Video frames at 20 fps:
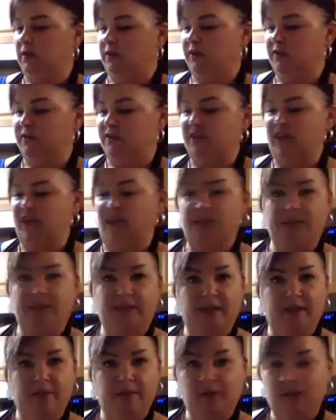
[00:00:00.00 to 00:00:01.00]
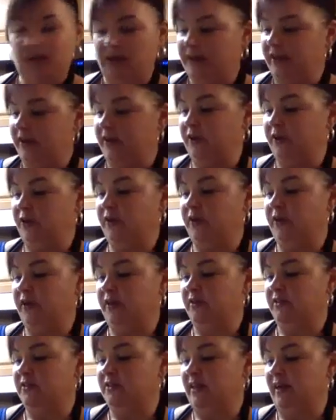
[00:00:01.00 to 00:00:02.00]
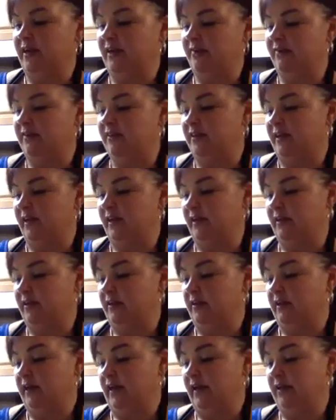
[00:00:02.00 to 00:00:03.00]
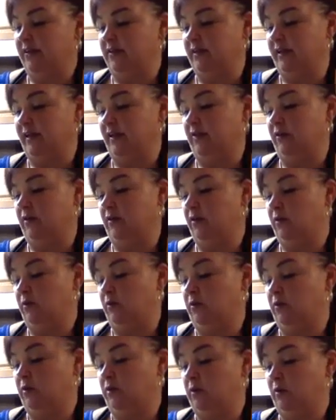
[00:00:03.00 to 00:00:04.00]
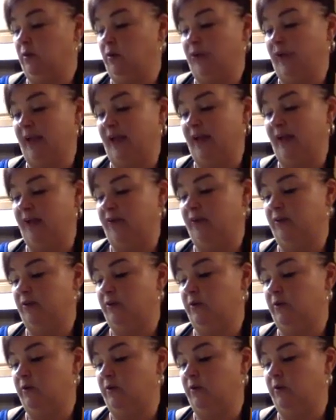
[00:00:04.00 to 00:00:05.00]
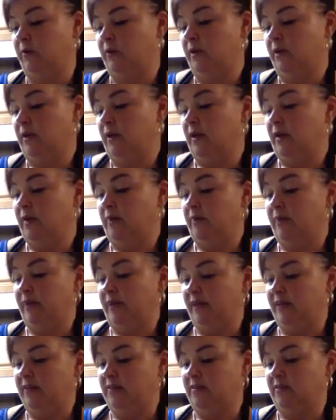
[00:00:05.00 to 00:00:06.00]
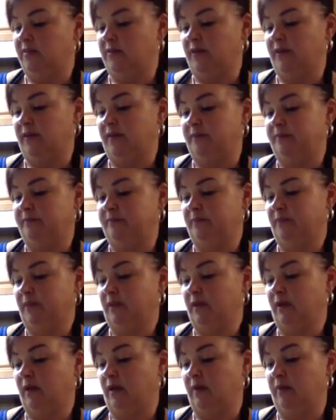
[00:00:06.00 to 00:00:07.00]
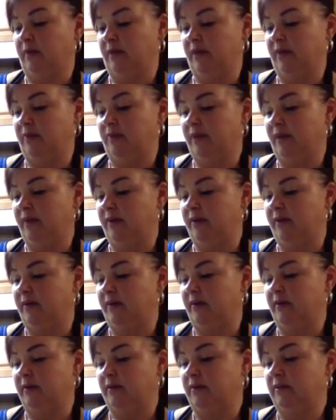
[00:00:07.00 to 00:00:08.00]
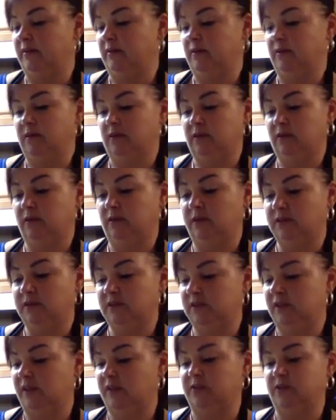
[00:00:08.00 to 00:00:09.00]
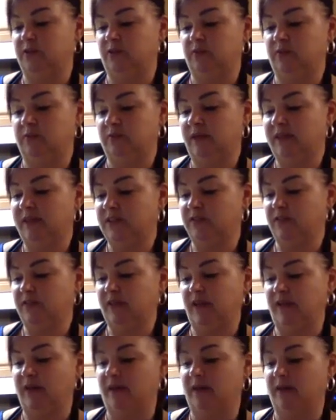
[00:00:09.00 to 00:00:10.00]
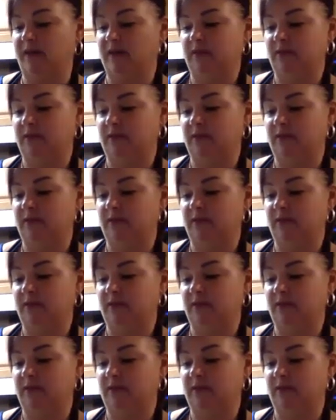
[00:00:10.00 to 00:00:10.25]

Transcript: there's nothing chemical on here. You can understand everything. It's like, oh, organic cocoa, baking soda, uh, baking powder, cornstarch, rice flour,